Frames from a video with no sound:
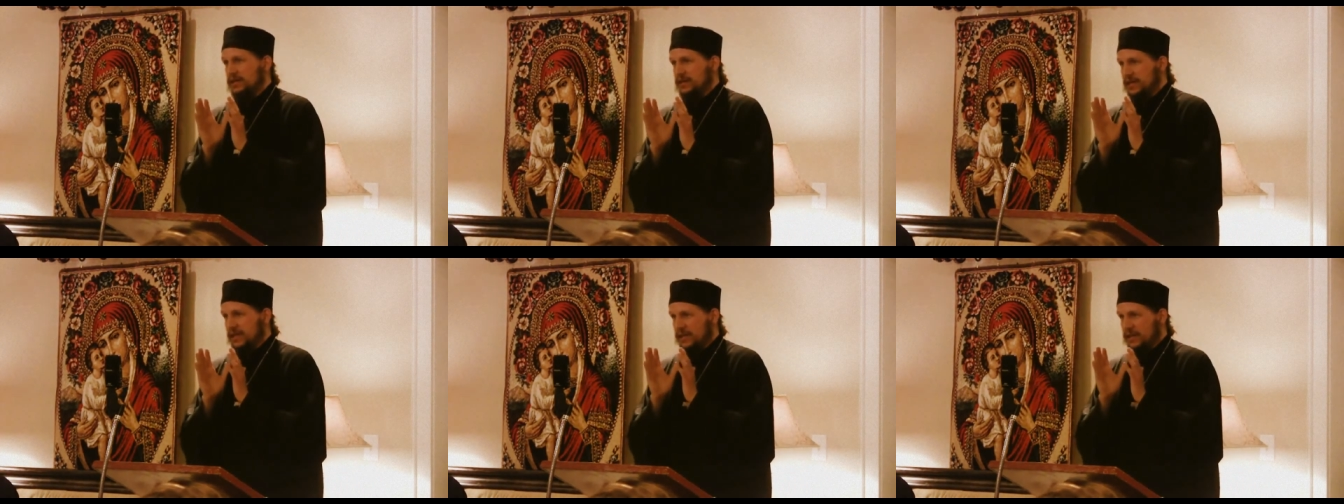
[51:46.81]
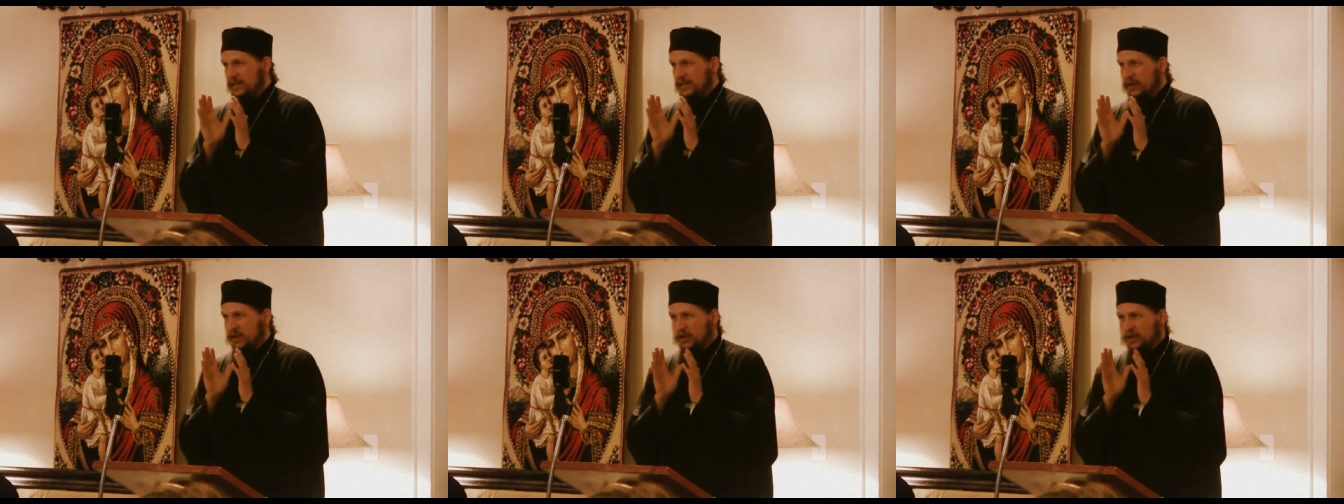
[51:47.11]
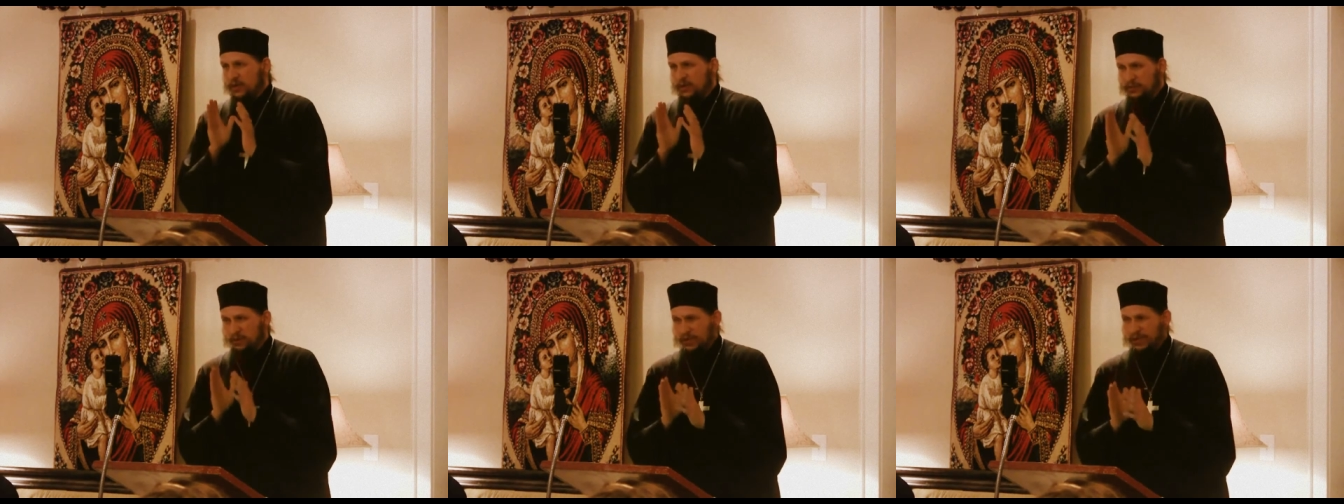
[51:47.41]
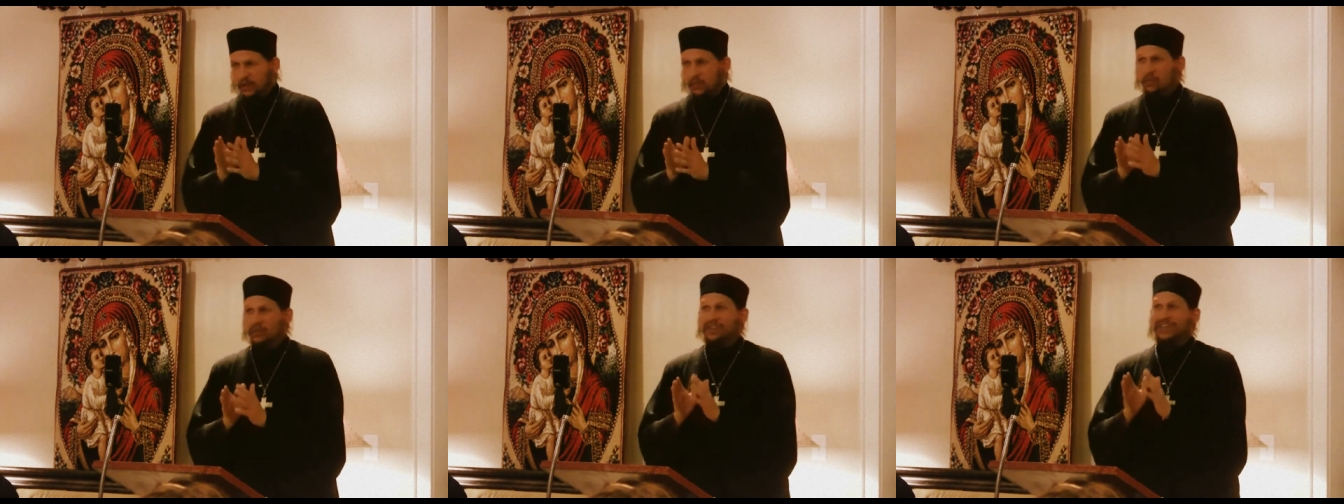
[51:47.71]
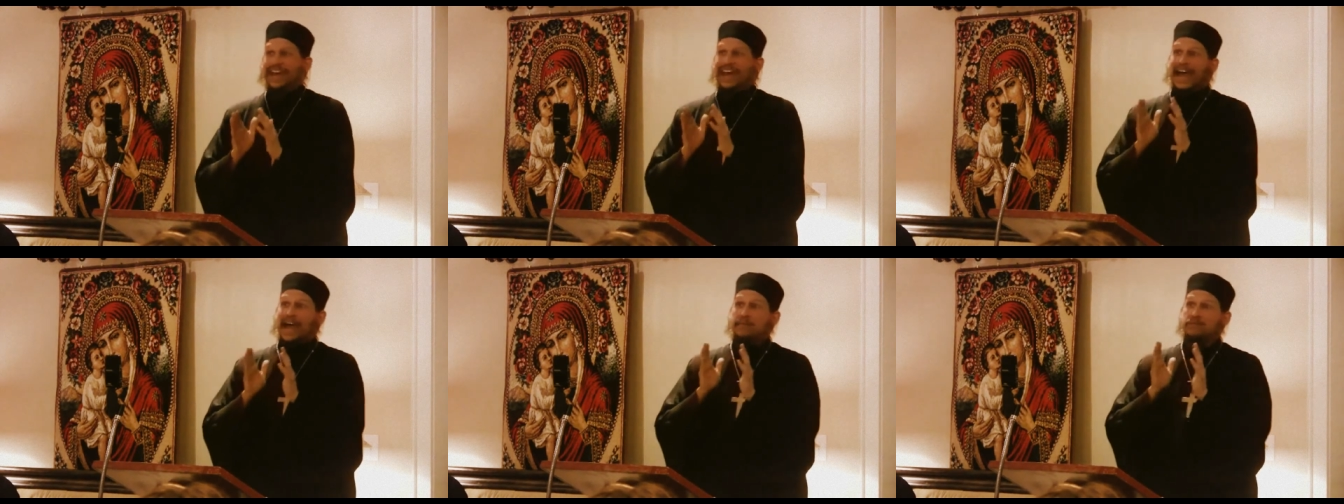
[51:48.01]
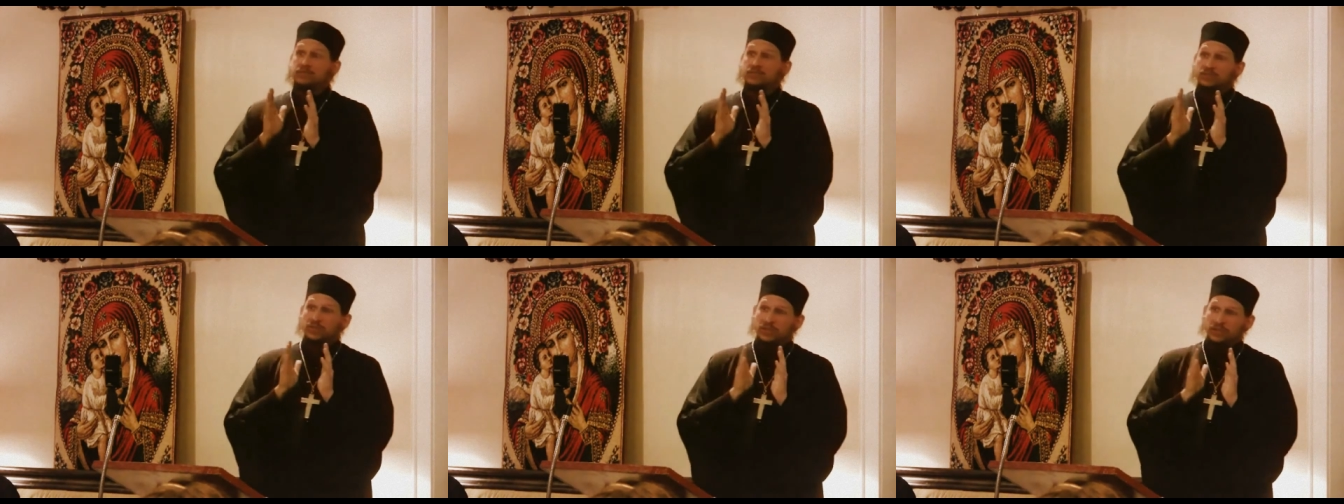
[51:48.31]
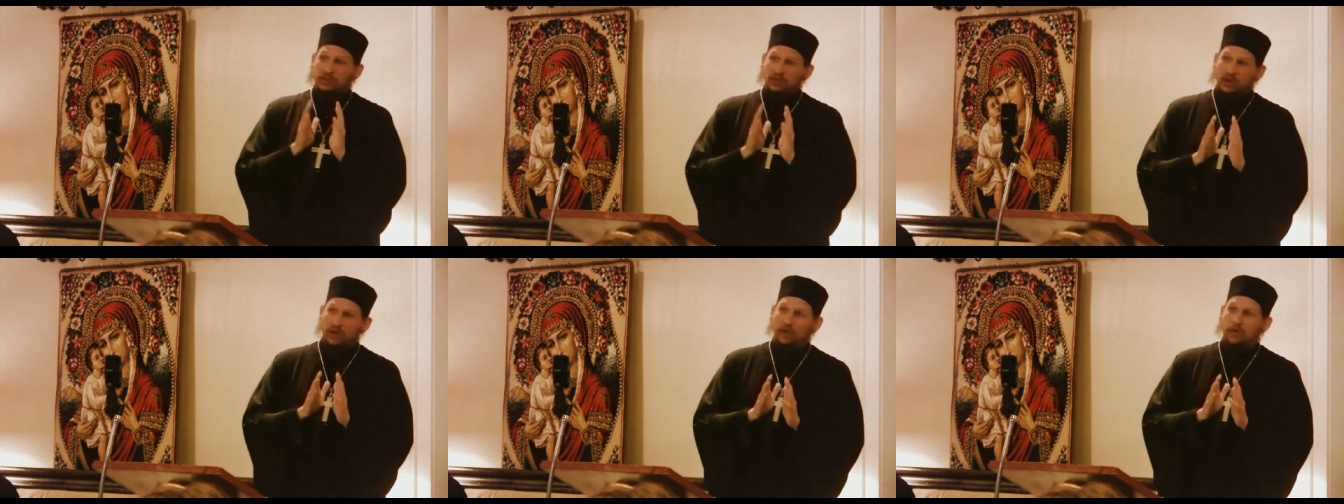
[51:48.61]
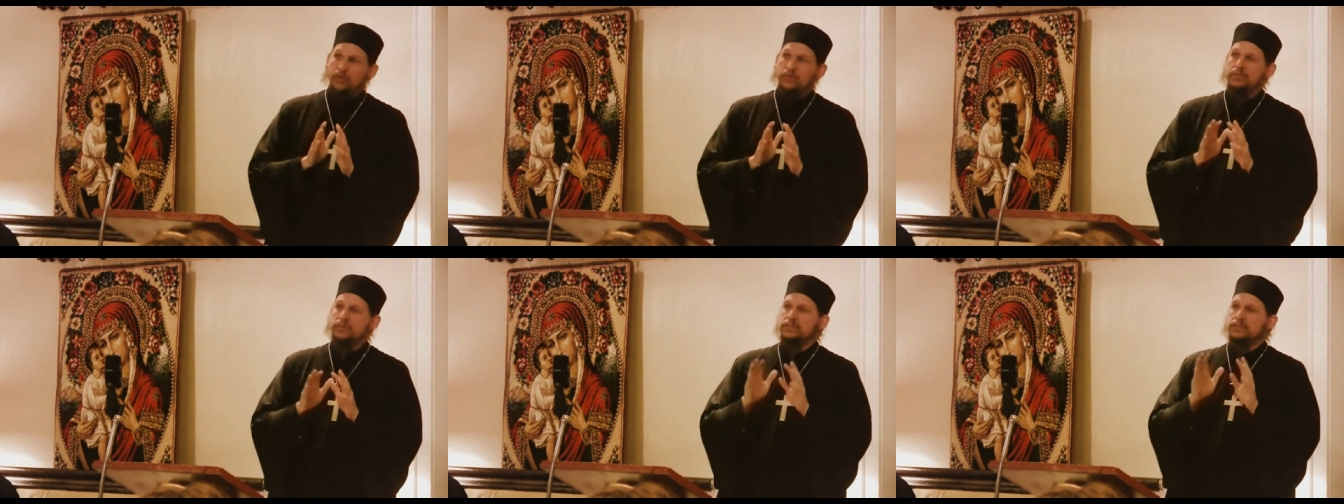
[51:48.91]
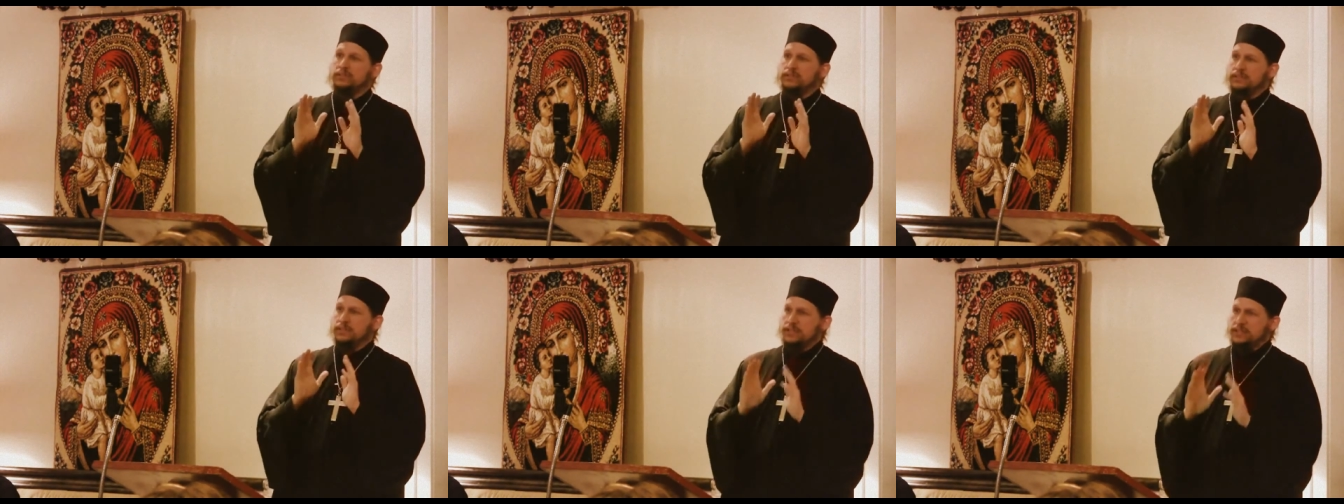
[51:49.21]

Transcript: they, they only put in what they absolutely know